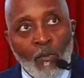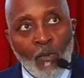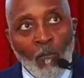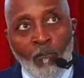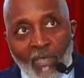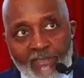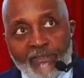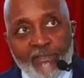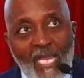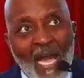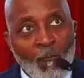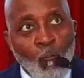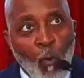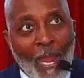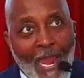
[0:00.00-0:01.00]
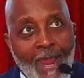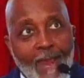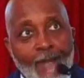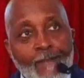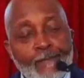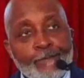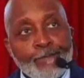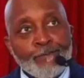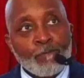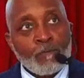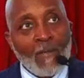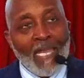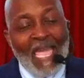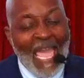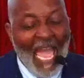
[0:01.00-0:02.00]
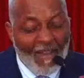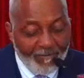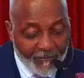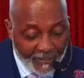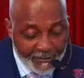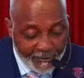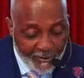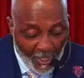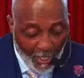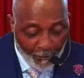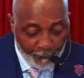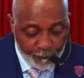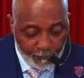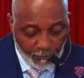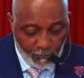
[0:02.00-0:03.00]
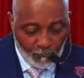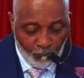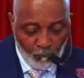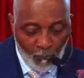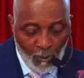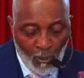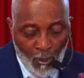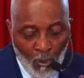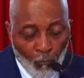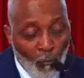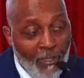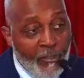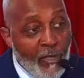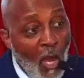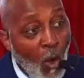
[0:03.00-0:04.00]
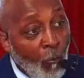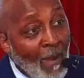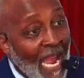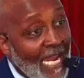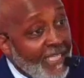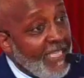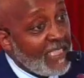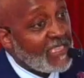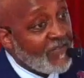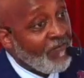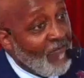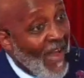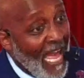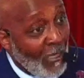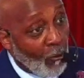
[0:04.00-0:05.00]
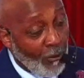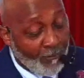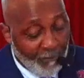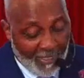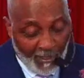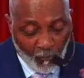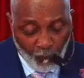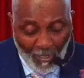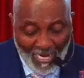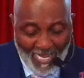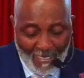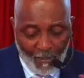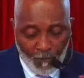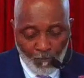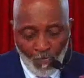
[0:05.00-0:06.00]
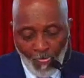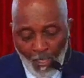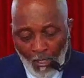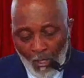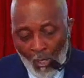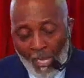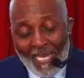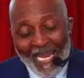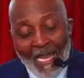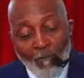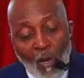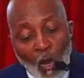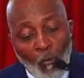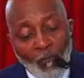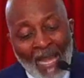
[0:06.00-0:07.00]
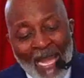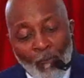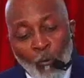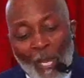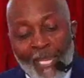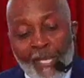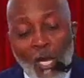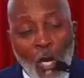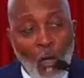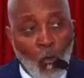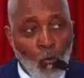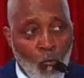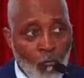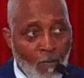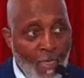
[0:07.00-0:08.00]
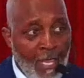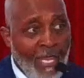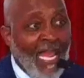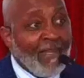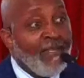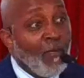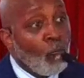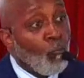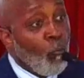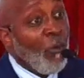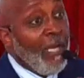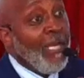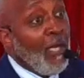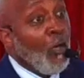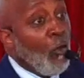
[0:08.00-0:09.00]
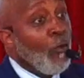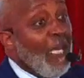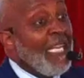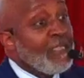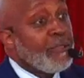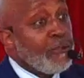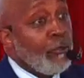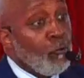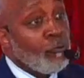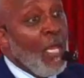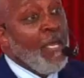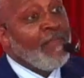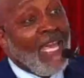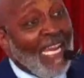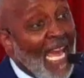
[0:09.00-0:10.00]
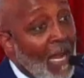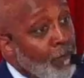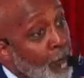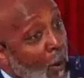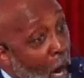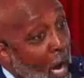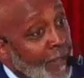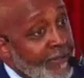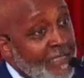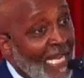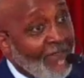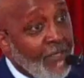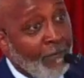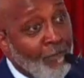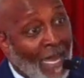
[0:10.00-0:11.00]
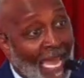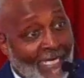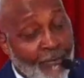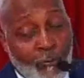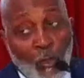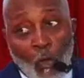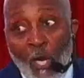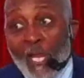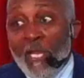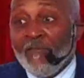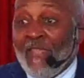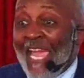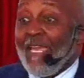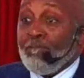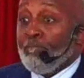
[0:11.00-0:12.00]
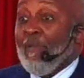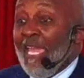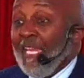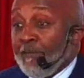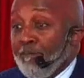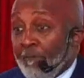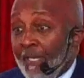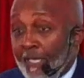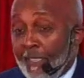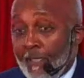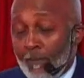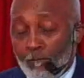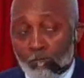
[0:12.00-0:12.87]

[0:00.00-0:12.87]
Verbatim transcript: but somewhere after church, when nobody is following me around, and I'm on my way home, and the real issue that I parked at the back door, they meet me.